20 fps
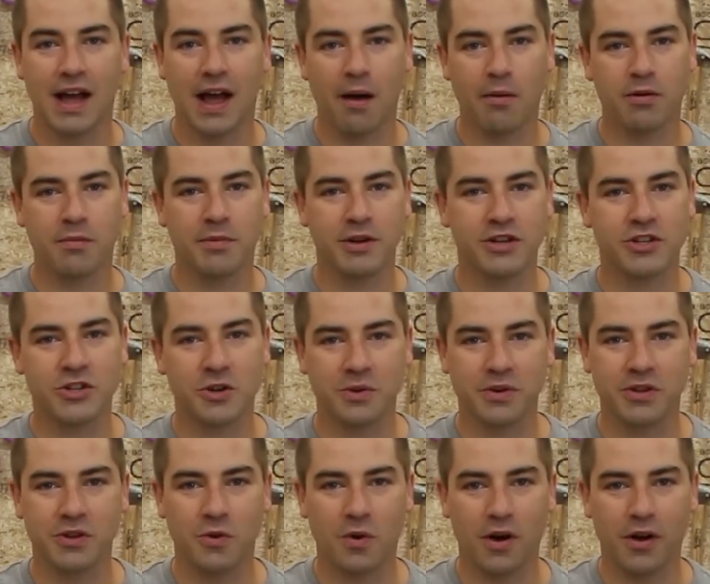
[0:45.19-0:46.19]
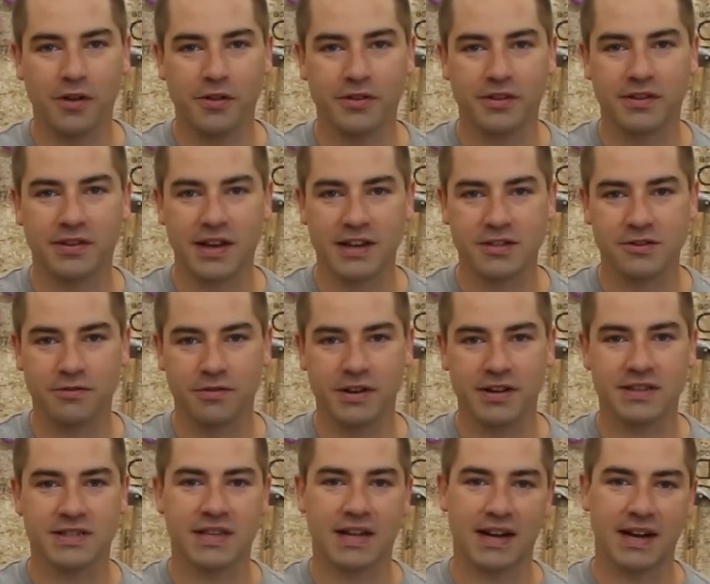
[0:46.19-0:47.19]
I'm going to be showing you all the test
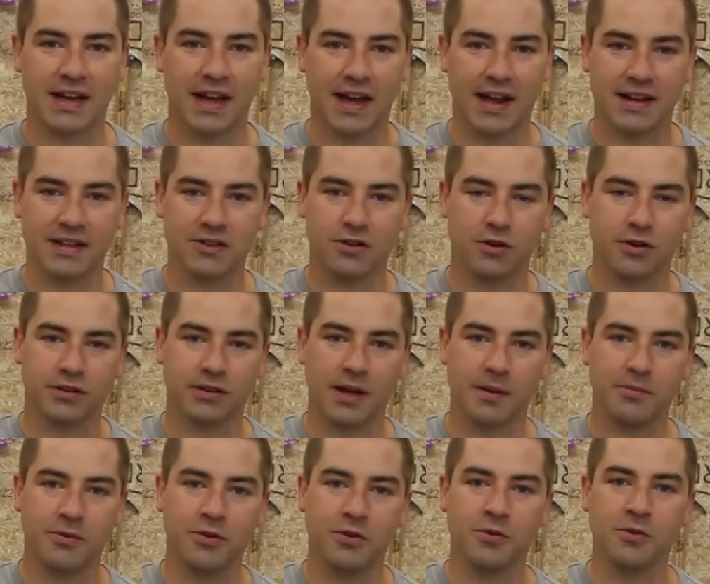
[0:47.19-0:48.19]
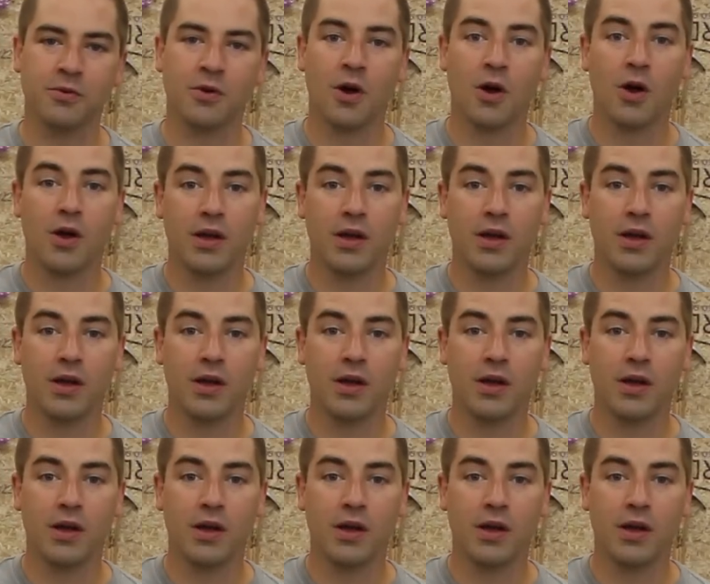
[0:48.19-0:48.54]
rigs that I had it hooked up to